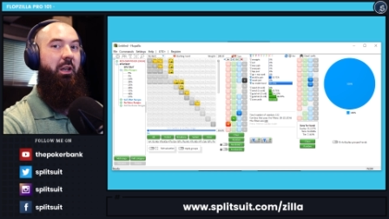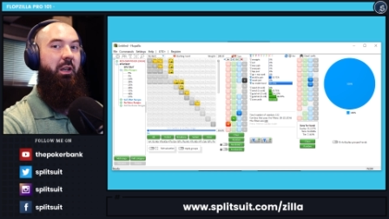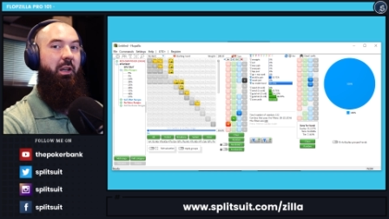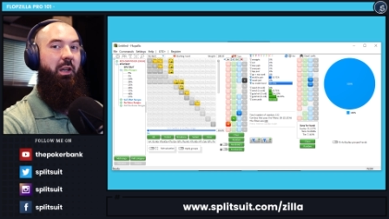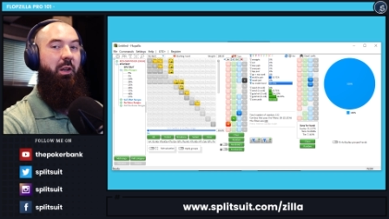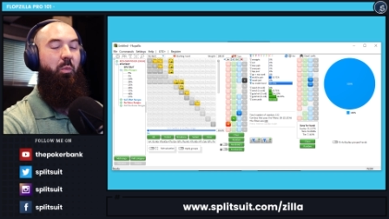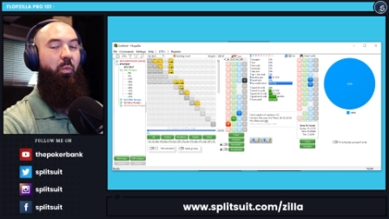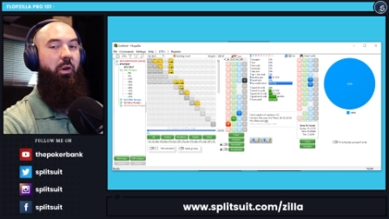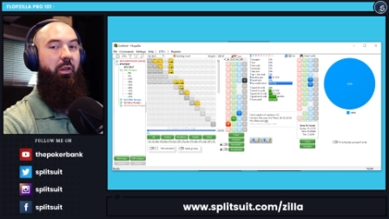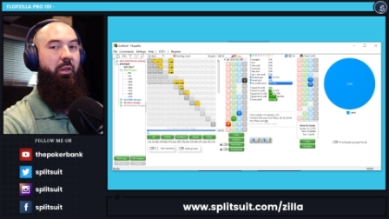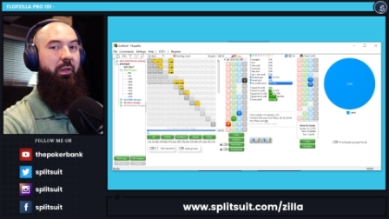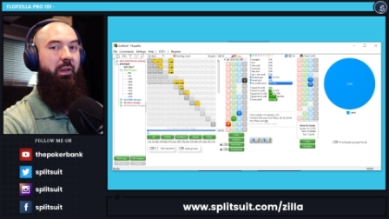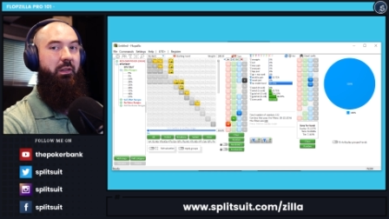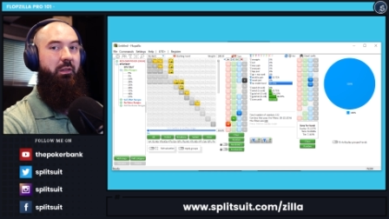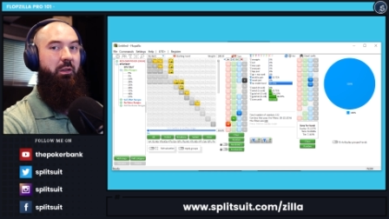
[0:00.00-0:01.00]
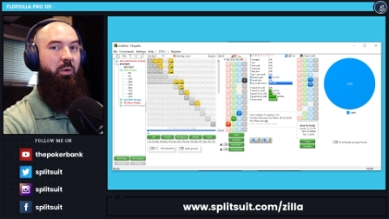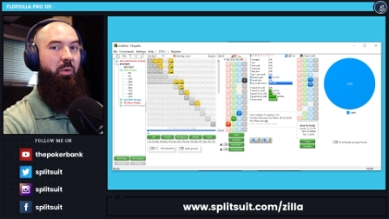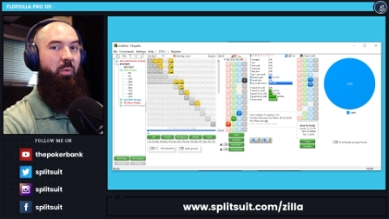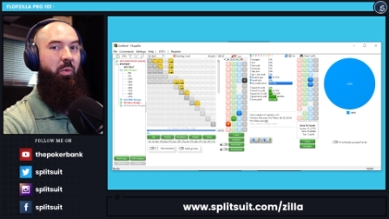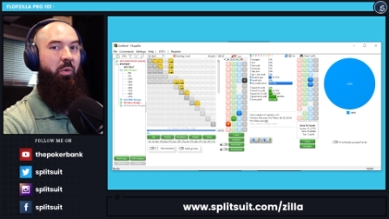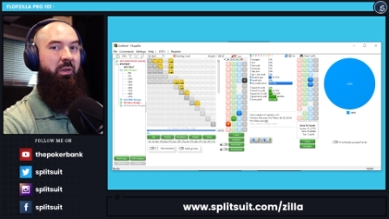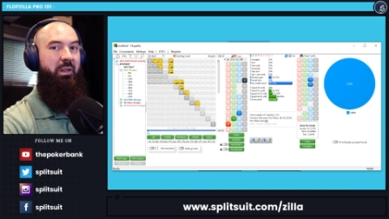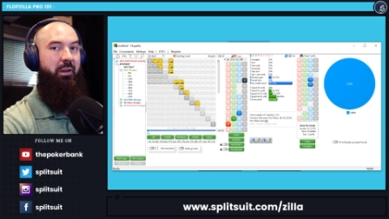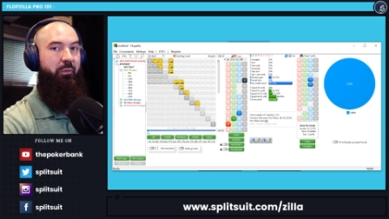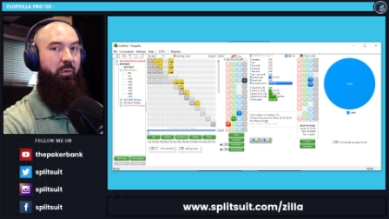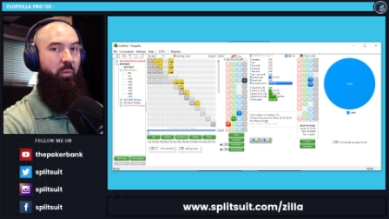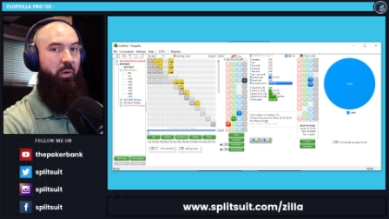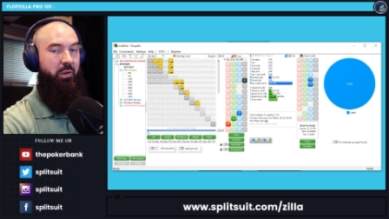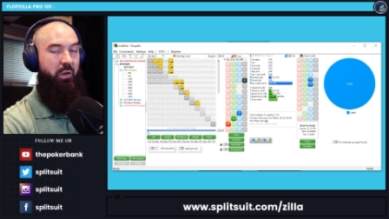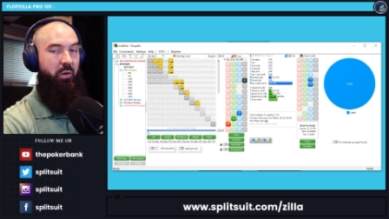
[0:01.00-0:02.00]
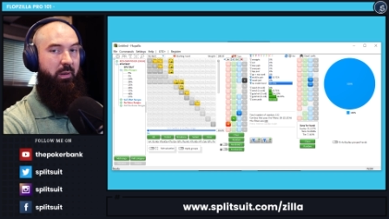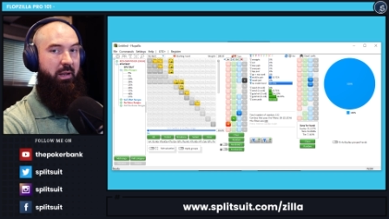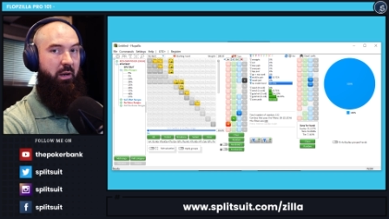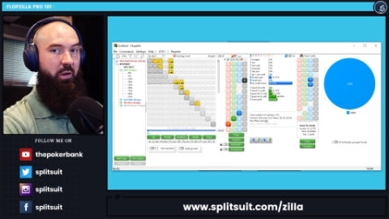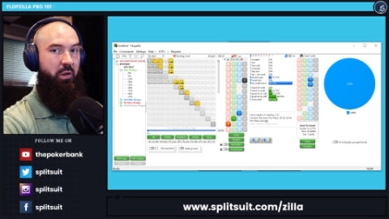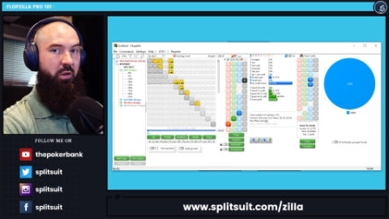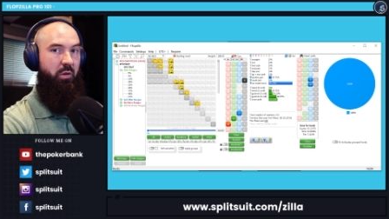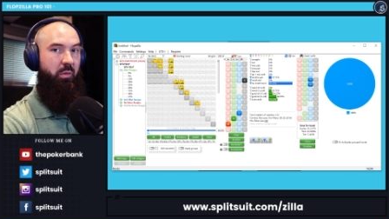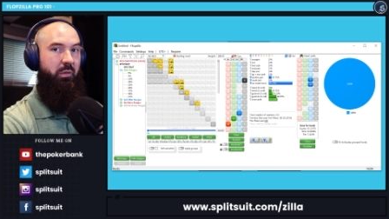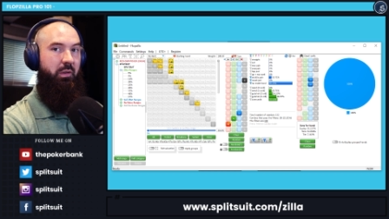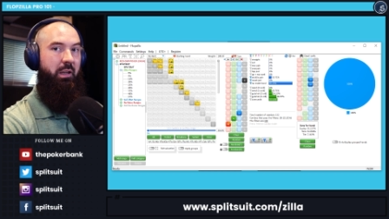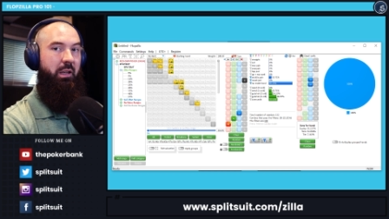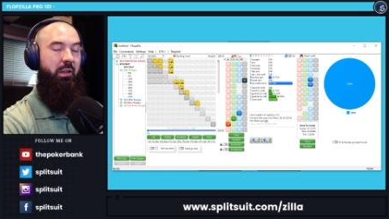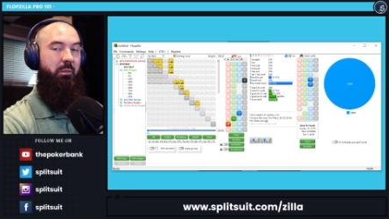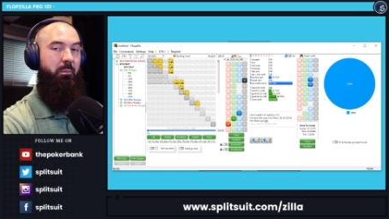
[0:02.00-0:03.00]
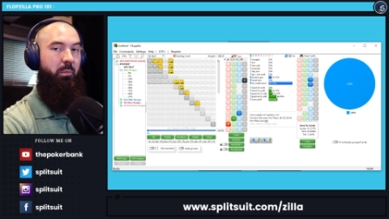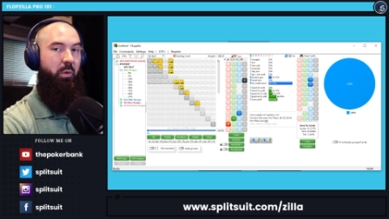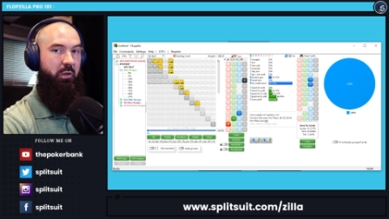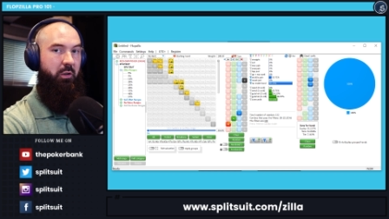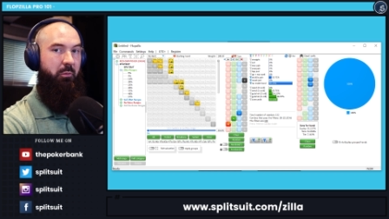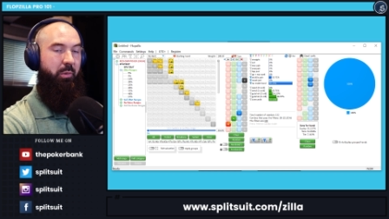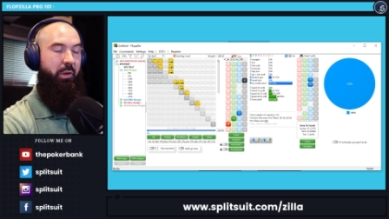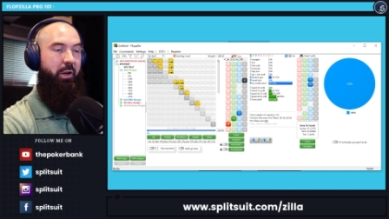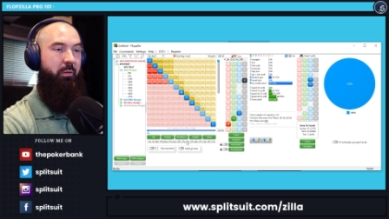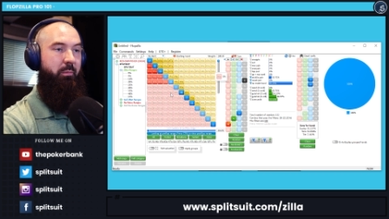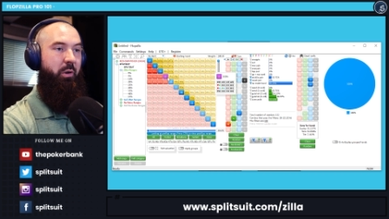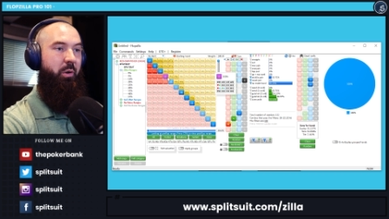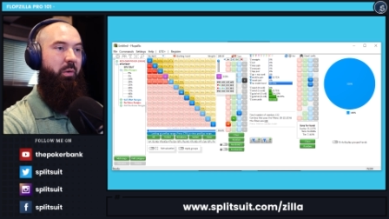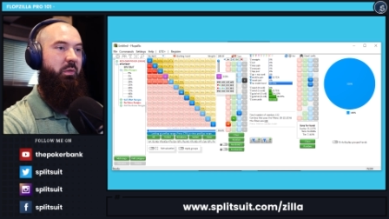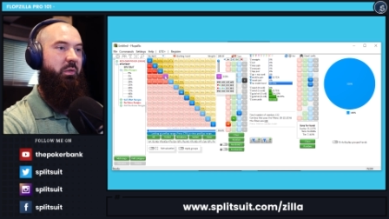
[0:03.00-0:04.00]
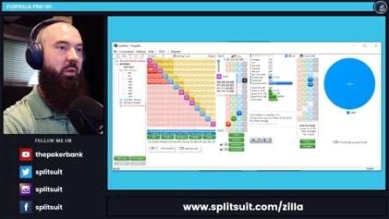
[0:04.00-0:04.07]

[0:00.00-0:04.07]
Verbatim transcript: And one of the things that you definitely want to know how to use is multiplayer mode.